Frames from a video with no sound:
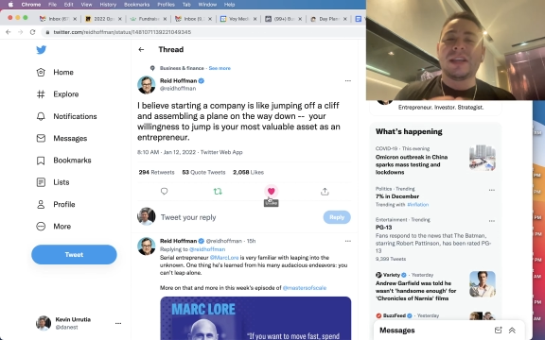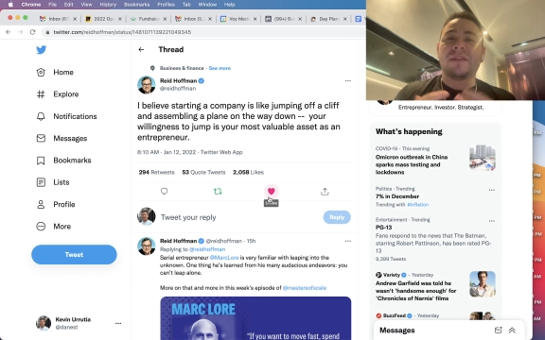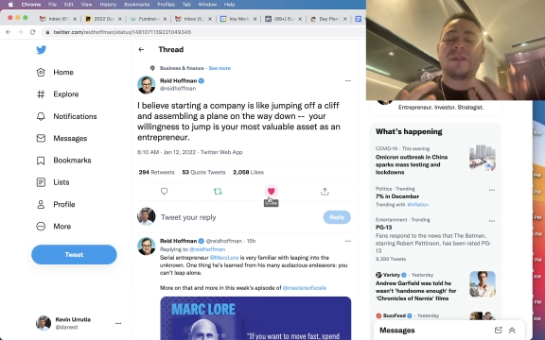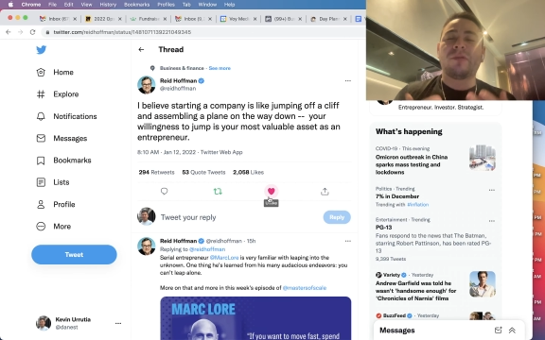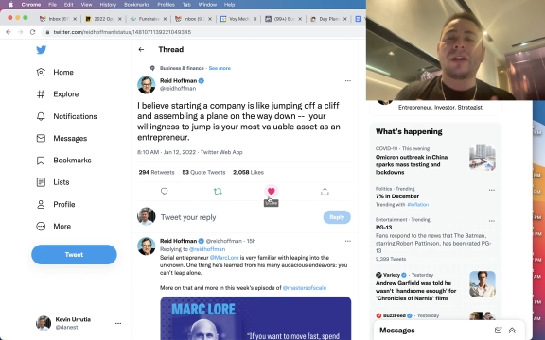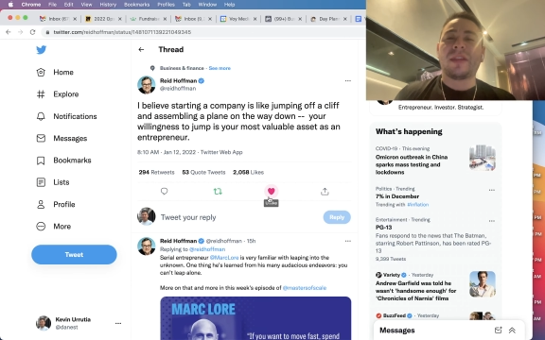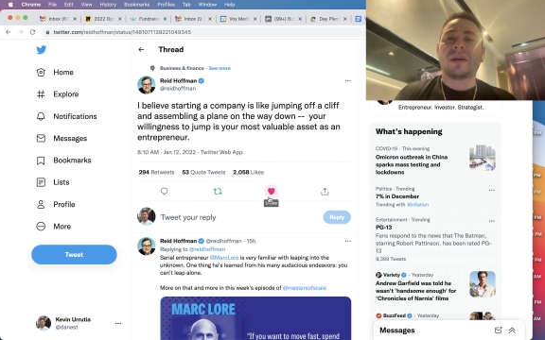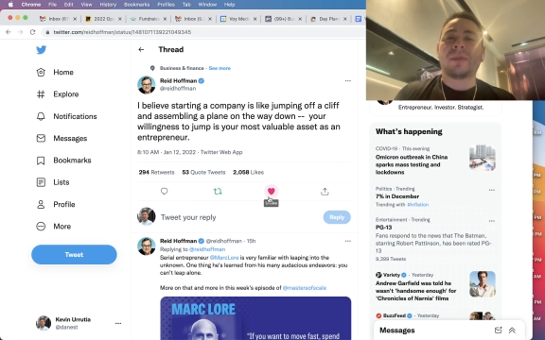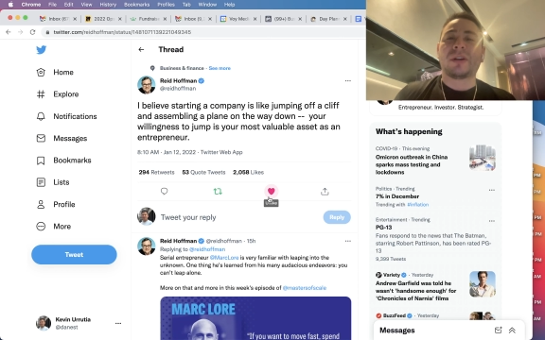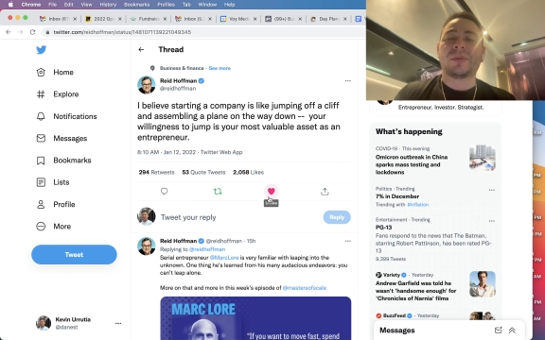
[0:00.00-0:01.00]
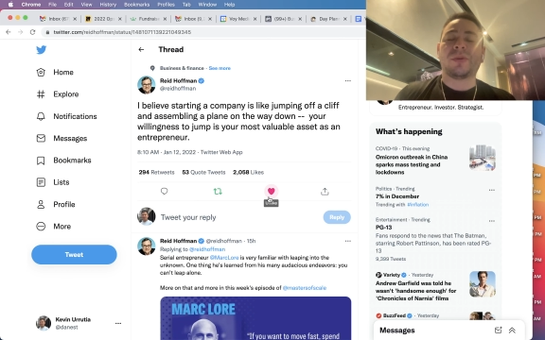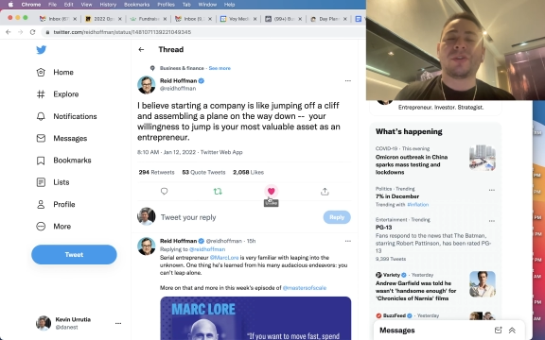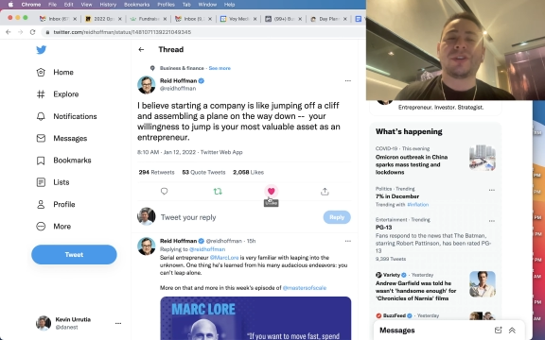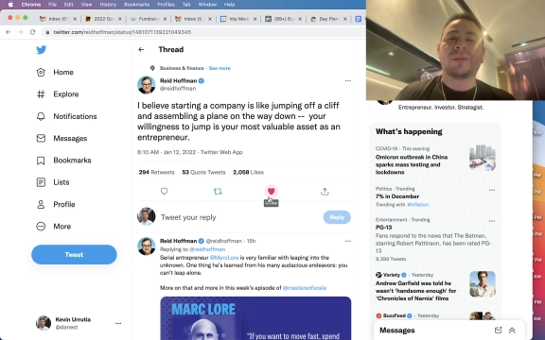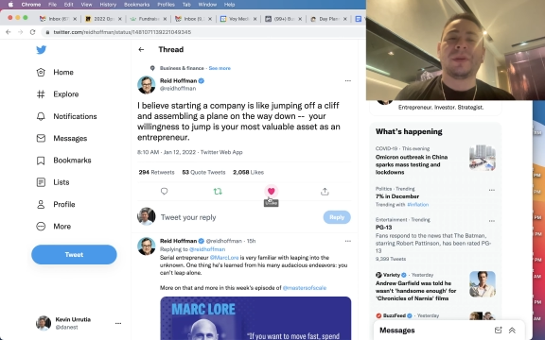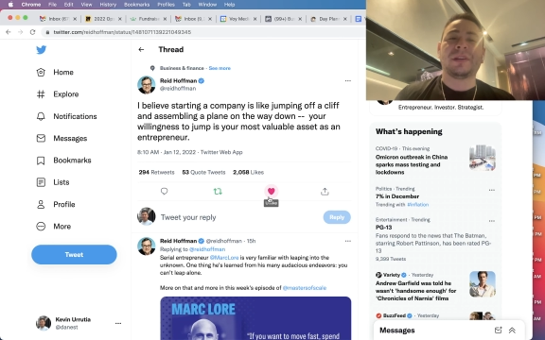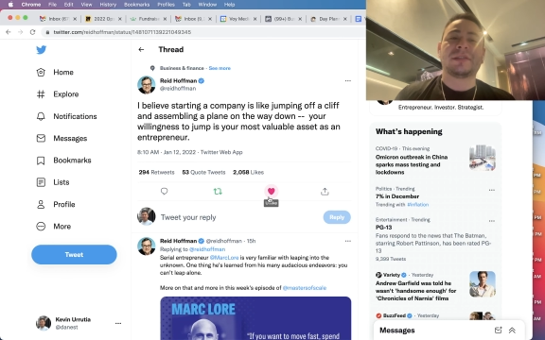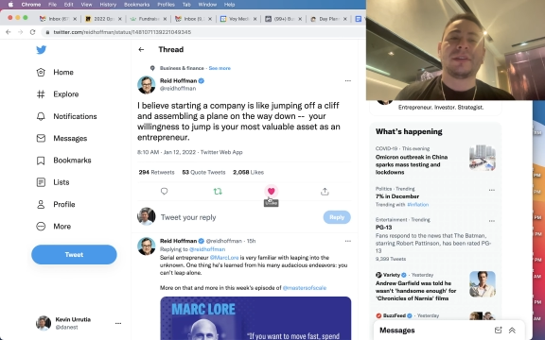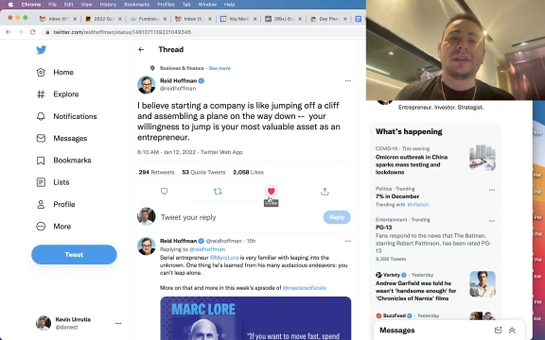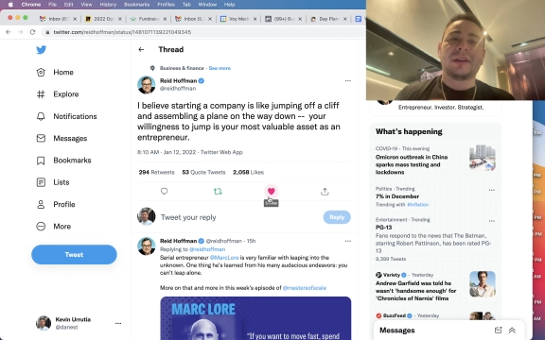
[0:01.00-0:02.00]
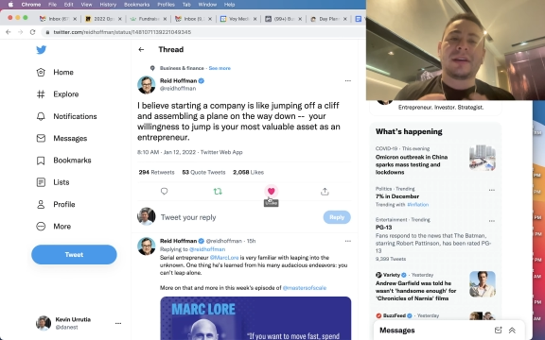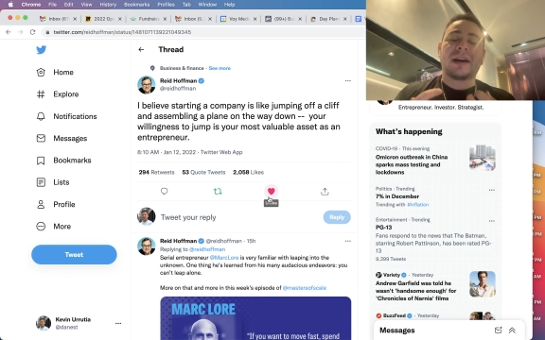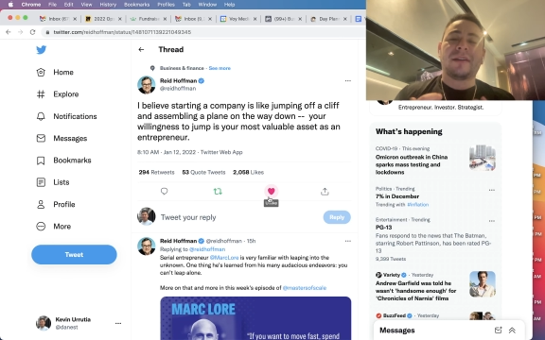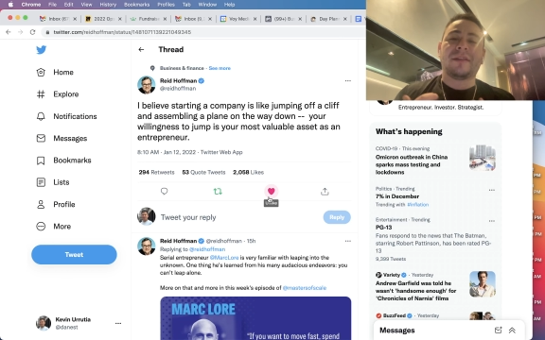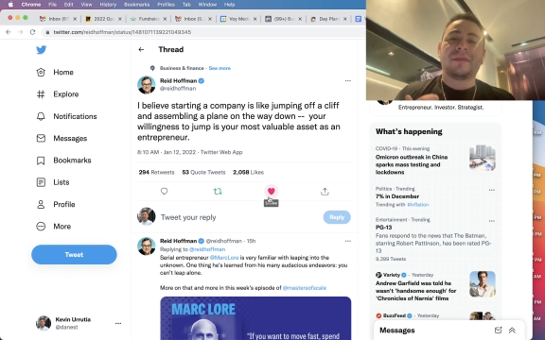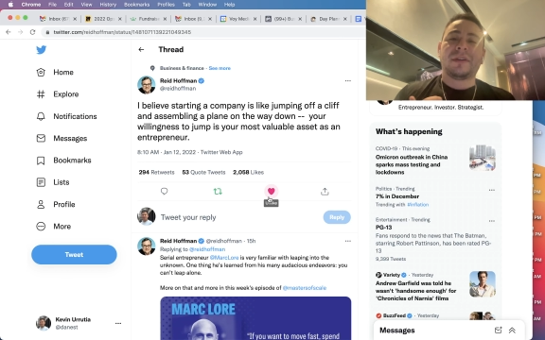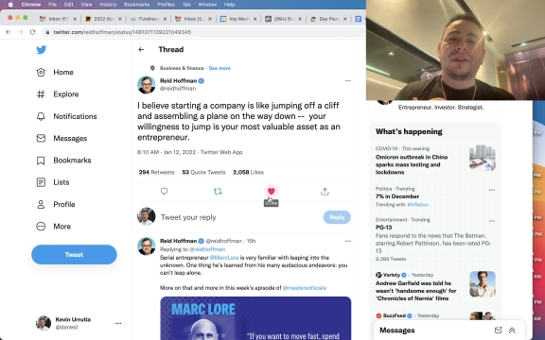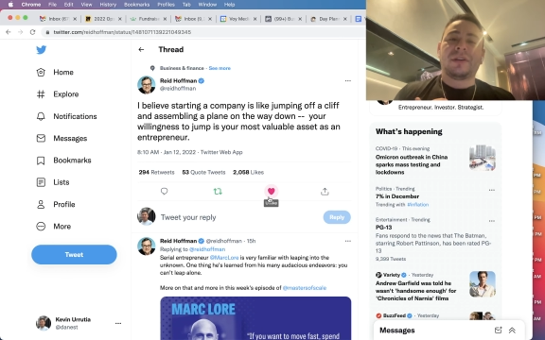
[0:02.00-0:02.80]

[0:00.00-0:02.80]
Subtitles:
if you want to think about entrepreneurship is kind of